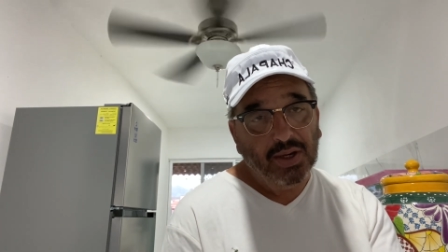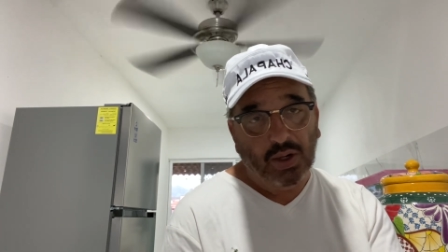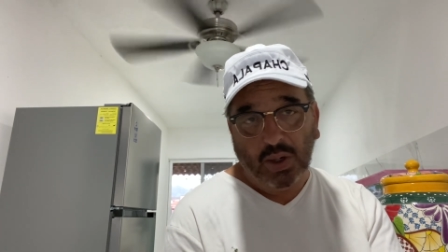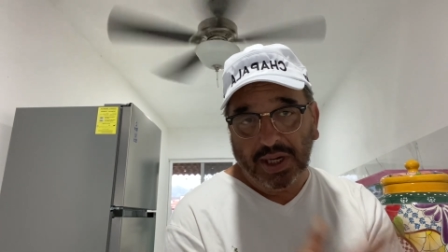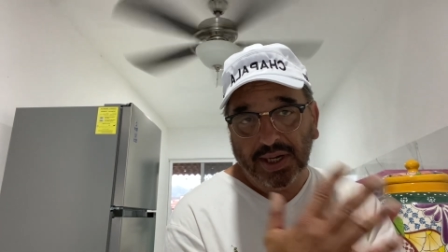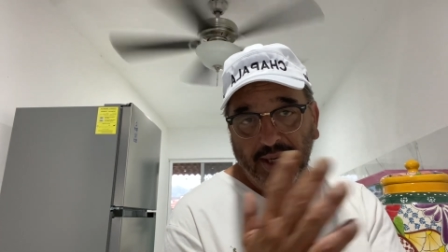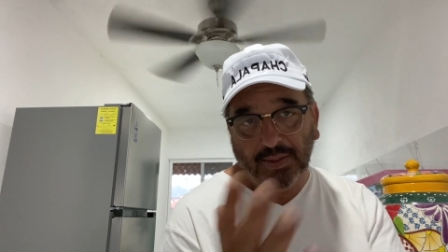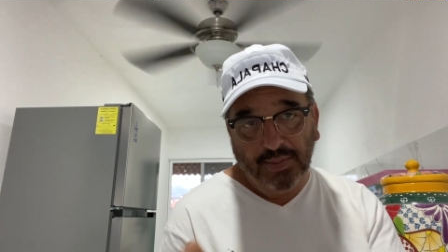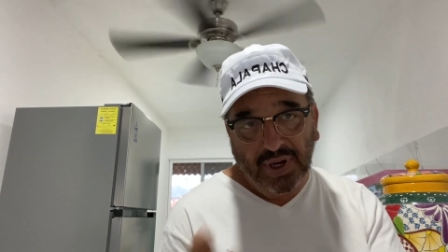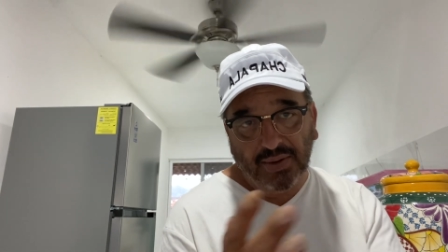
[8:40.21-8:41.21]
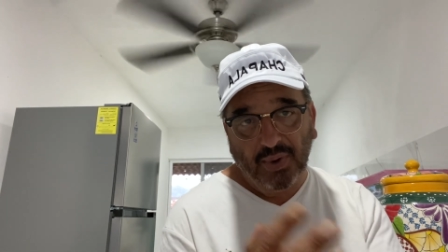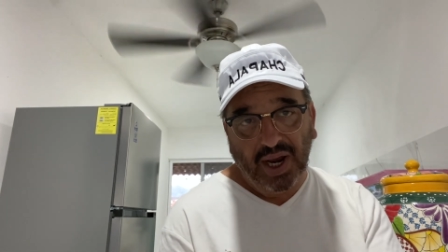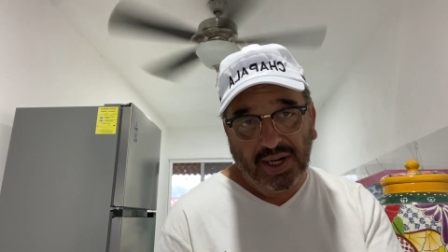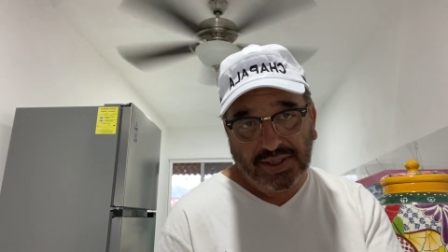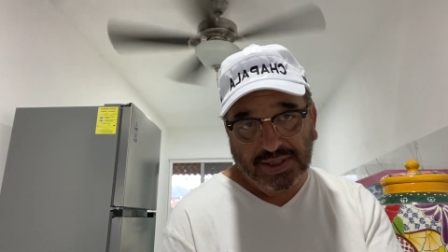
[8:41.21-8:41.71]
You can eat at
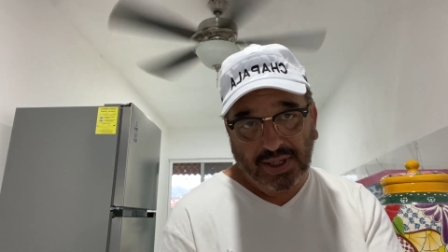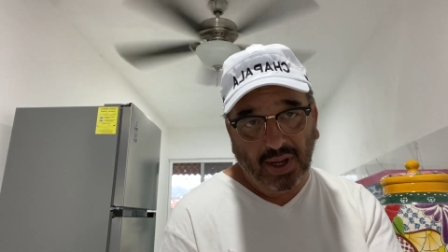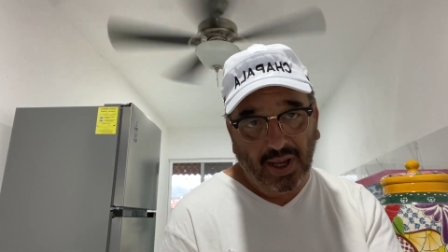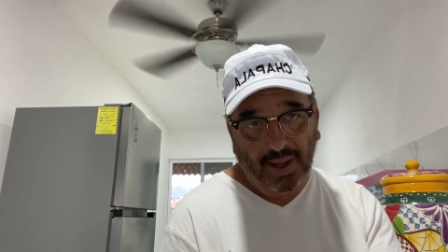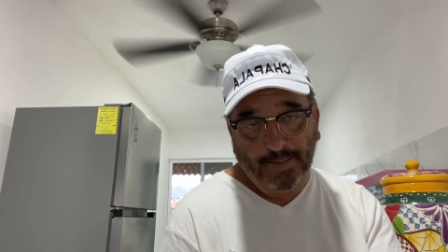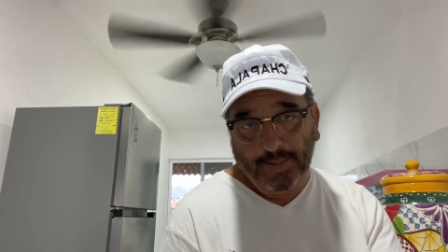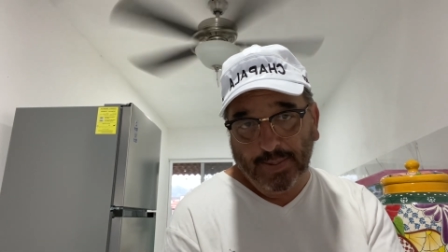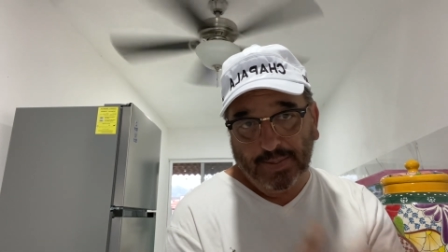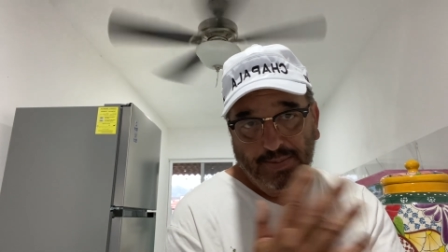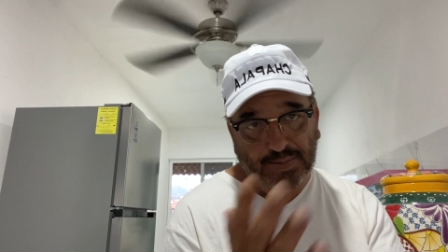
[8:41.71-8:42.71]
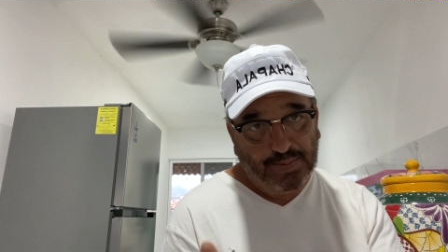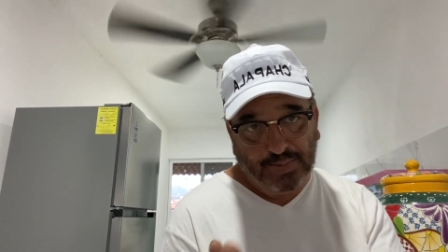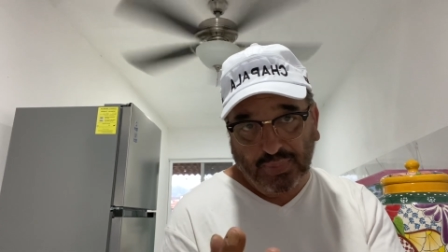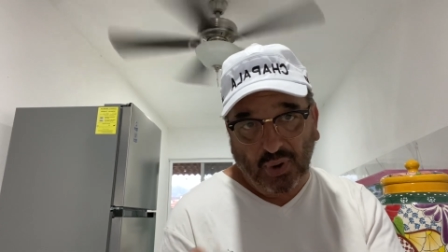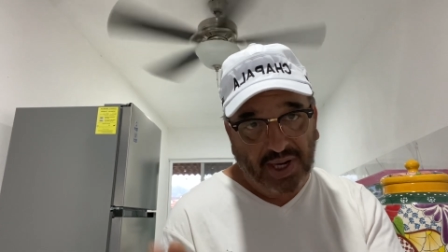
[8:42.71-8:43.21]
mid-range
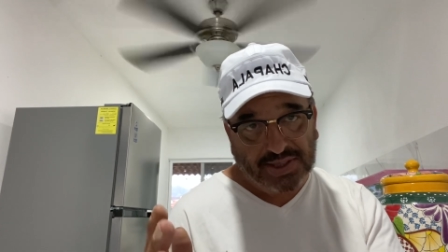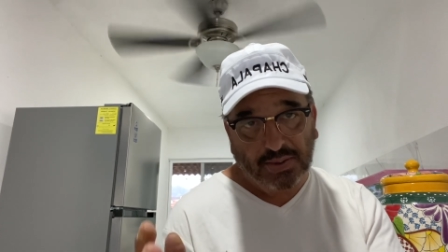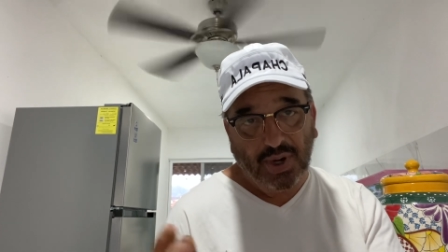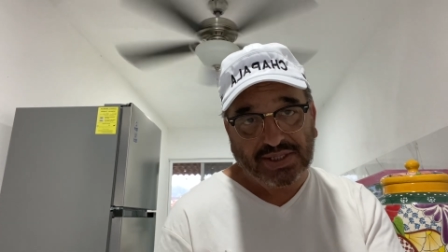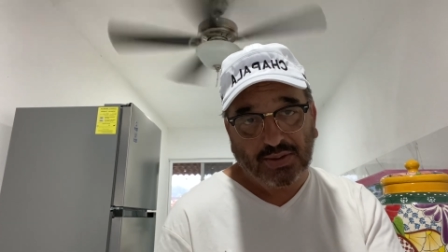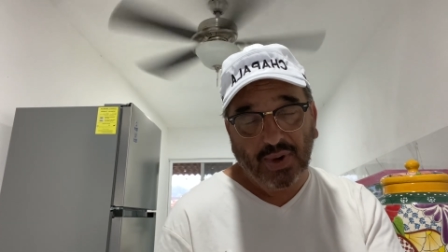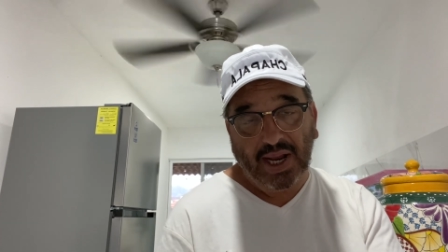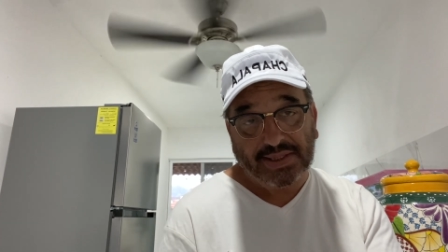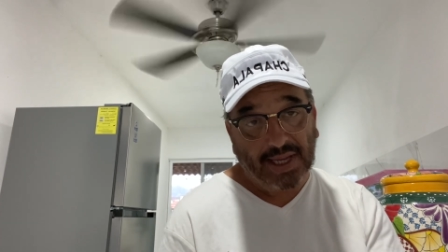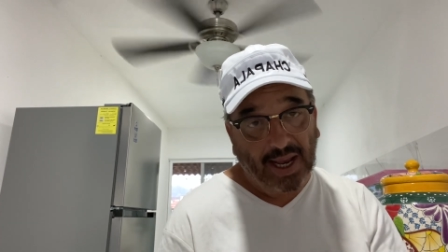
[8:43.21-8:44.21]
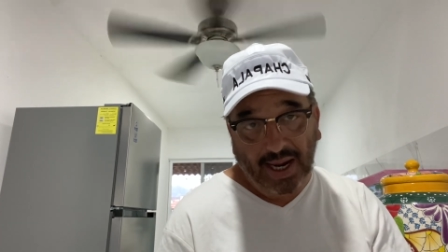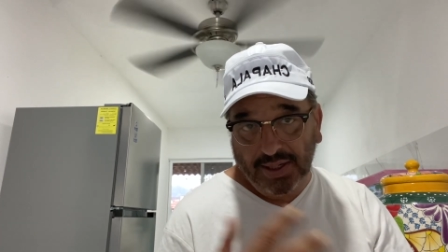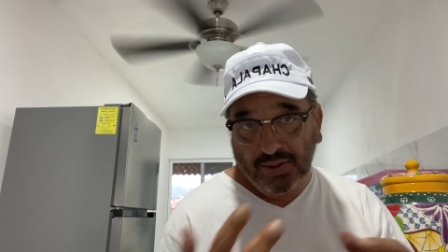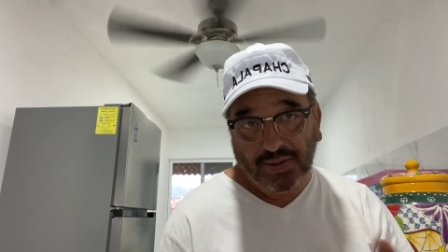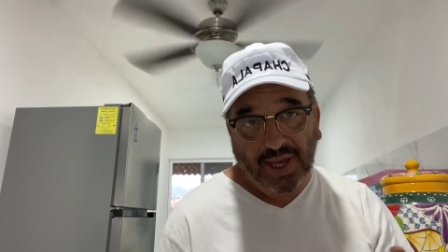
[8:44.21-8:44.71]
priced restaurants. I
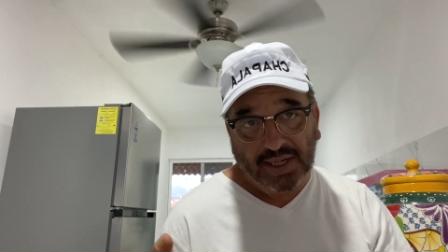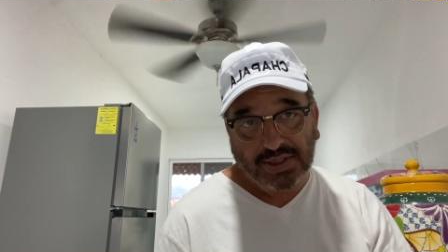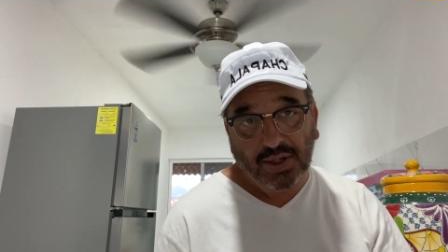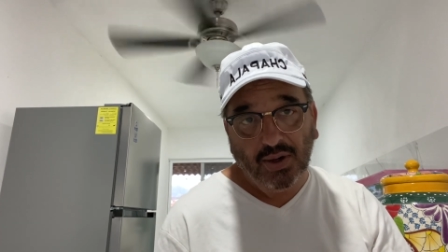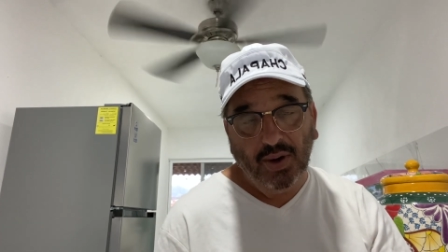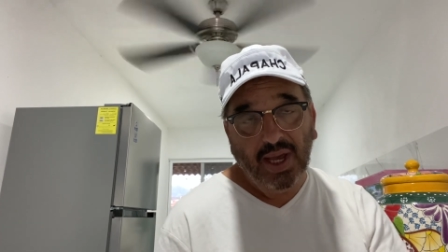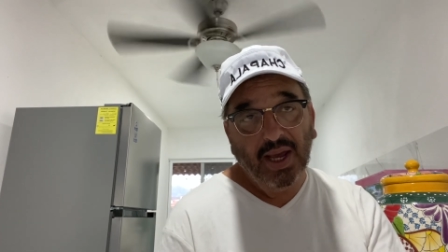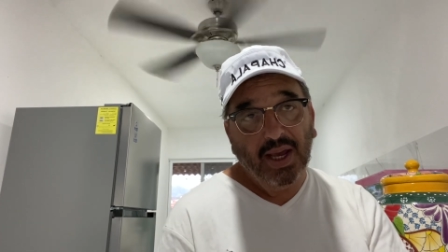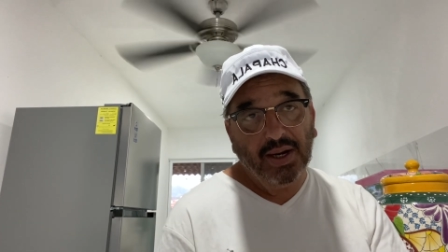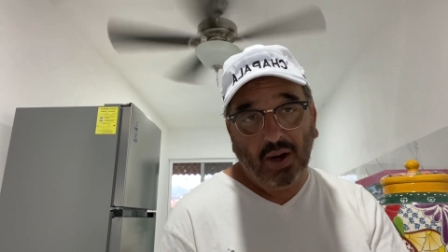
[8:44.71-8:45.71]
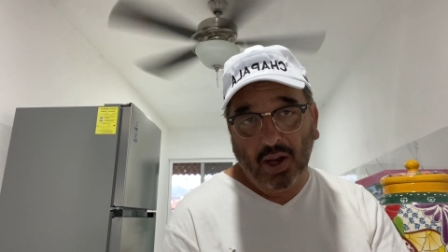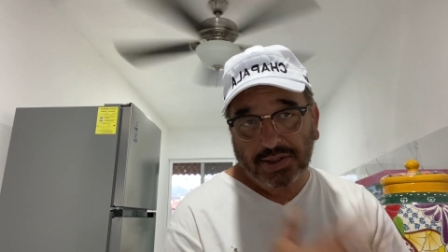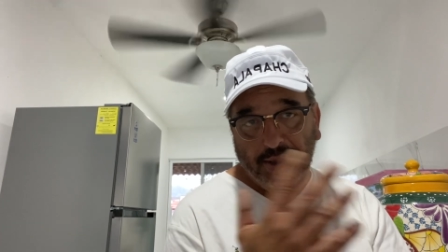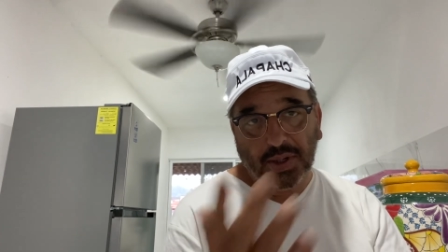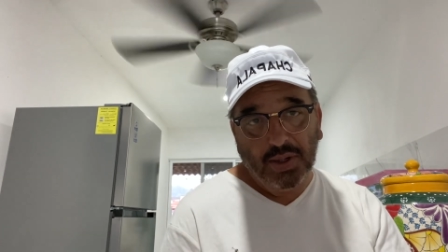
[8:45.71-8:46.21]
do that too. And
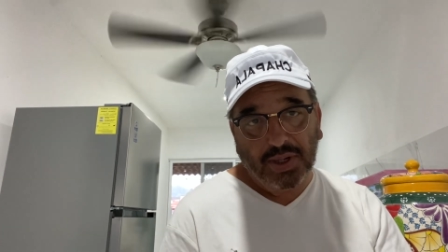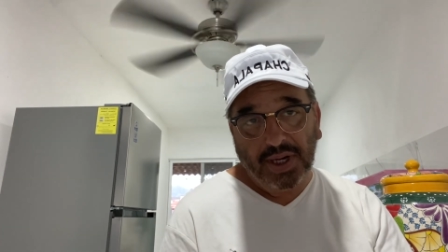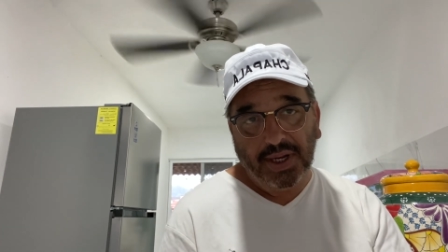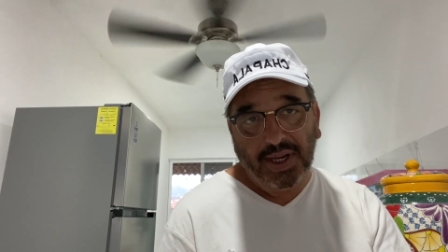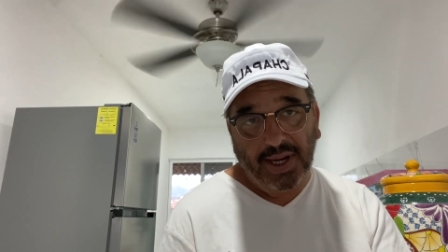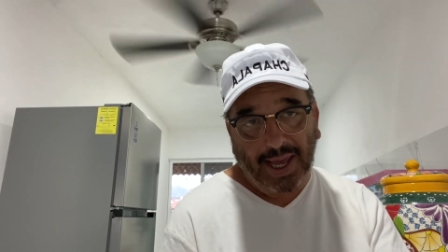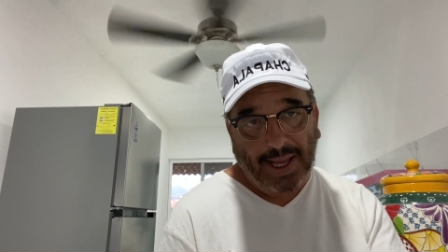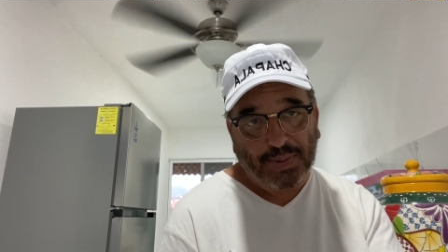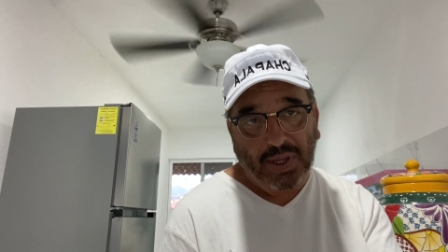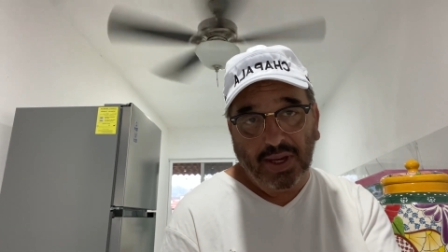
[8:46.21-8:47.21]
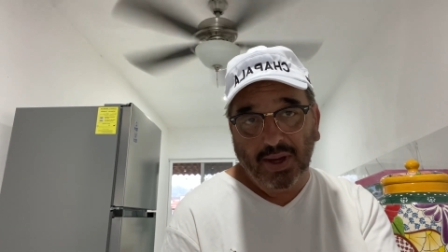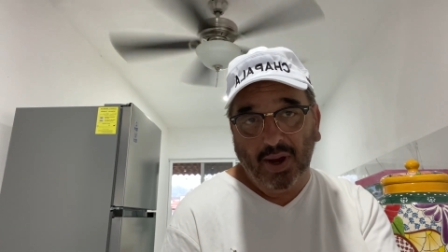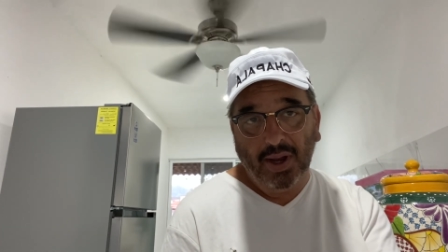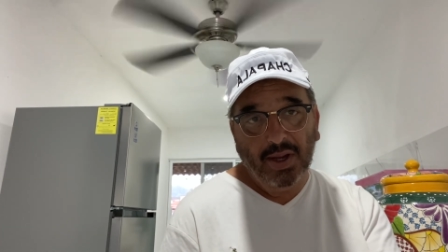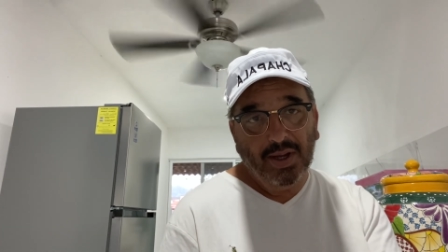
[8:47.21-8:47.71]
also you can eat at the